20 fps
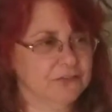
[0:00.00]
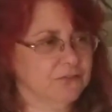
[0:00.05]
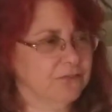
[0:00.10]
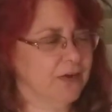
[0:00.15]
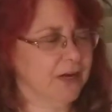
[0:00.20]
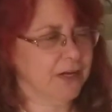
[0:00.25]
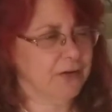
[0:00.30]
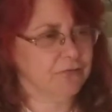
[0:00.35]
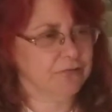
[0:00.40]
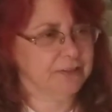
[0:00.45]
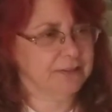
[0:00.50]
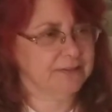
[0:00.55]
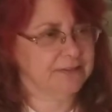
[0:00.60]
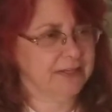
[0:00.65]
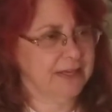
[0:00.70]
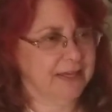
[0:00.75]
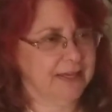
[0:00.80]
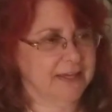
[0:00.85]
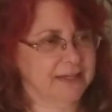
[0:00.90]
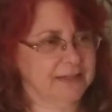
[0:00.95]
virus
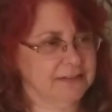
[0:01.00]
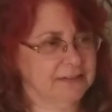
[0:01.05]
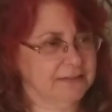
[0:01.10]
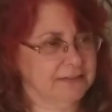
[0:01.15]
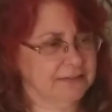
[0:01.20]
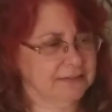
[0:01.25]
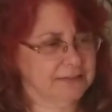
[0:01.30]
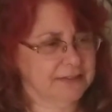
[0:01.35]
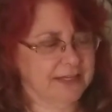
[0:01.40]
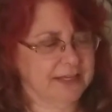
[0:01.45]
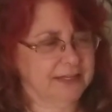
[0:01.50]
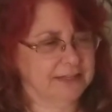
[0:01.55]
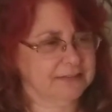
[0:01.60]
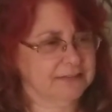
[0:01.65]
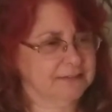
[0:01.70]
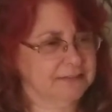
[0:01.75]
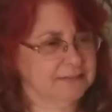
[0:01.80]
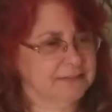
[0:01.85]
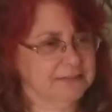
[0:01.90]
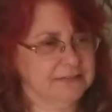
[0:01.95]

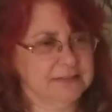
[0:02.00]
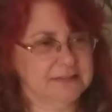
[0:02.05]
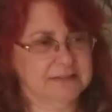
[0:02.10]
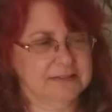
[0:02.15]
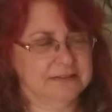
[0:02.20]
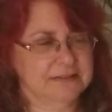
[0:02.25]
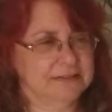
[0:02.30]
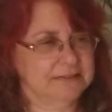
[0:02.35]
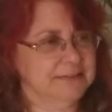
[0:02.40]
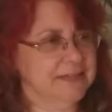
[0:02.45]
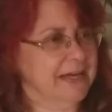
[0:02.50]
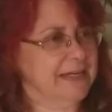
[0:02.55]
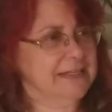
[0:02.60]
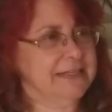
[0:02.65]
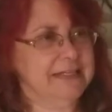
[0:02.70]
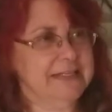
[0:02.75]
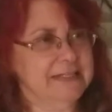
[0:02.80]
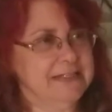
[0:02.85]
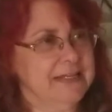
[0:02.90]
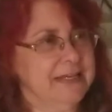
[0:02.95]
lasts
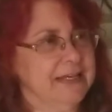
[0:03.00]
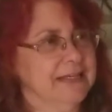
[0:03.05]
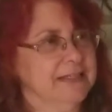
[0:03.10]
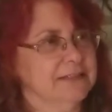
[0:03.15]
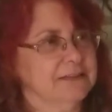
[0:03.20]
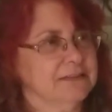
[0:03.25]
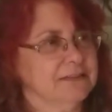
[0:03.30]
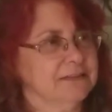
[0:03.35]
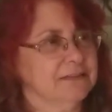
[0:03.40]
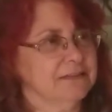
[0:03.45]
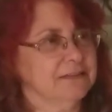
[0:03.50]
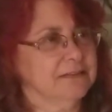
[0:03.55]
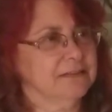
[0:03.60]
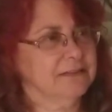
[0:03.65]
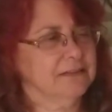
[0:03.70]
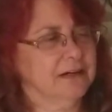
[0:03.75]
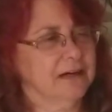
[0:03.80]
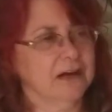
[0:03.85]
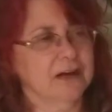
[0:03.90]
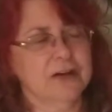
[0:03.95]
90 days,
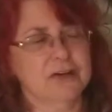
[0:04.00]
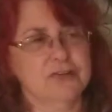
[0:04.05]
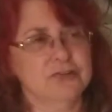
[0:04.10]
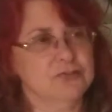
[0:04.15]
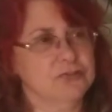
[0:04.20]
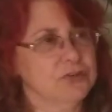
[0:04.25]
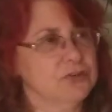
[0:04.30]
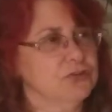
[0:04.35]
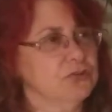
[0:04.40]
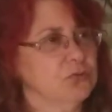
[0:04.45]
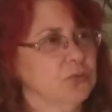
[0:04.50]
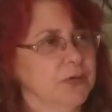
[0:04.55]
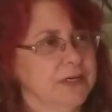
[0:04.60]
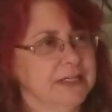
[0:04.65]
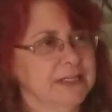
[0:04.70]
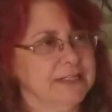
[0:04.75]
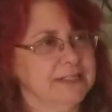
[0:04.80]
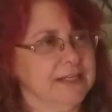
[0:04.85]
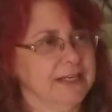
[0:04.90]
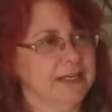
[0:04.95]

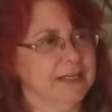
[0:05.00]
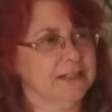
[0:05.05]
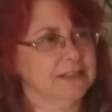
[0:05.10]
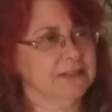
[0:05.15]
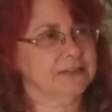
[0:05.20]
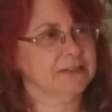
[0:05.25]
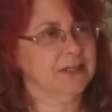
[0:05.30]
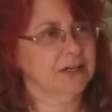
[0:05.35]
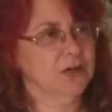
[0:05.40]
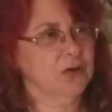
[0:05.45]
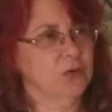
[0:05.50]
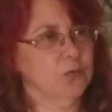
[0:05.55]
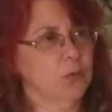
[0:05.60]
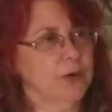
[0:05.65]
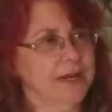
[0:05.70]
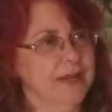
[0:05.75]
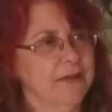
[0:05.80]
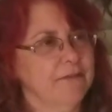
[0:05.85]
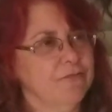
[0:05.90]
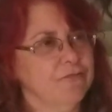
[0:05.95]
120 days.
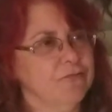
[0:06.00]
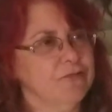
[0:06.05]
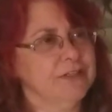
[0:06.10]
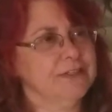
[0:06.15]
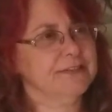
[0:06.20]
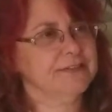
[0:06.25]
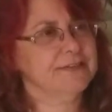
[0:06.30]
Whatever its